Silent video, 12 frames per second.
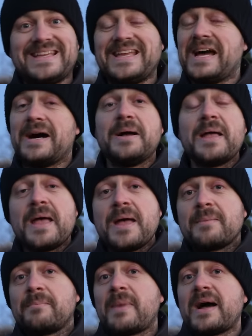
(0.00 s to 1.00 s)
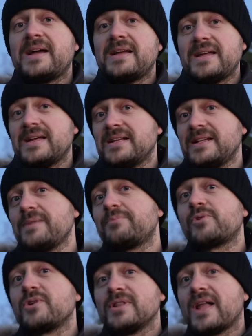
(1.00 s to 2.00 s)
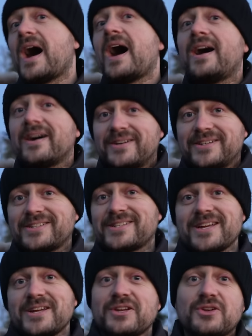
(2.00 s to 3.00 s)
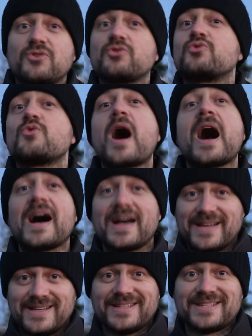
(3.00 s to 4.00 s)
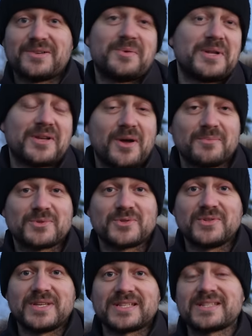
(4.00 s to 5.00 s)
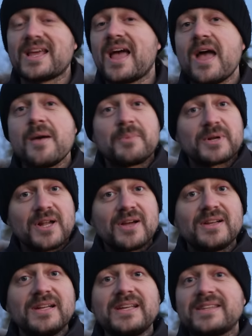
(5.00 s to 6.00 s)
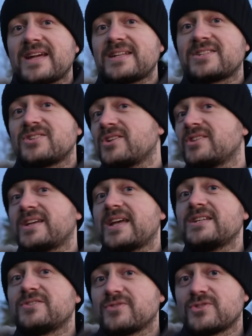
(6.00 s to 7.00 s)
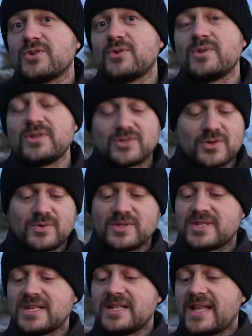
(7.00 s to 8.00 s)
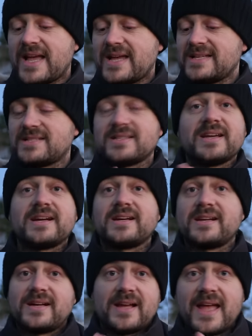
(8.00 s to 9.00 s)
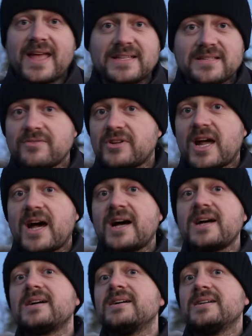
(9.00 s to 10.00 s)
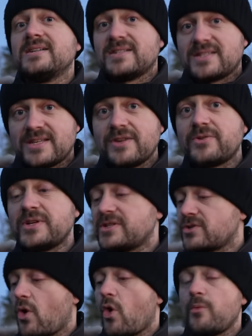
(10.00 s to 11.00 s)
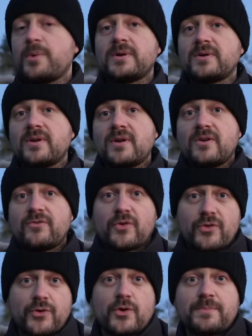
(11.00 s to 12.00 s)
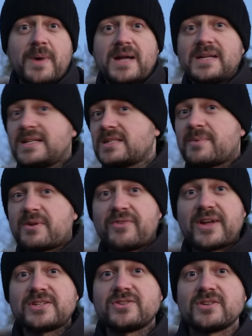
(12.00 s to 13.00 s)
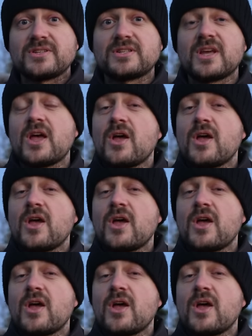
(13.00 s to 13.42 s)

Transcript: Yeah, my liberal heart cries when it comes to this. But luckily, that is not the case for Sony. Sony still has their A7R series open for third-party lens manufacturers,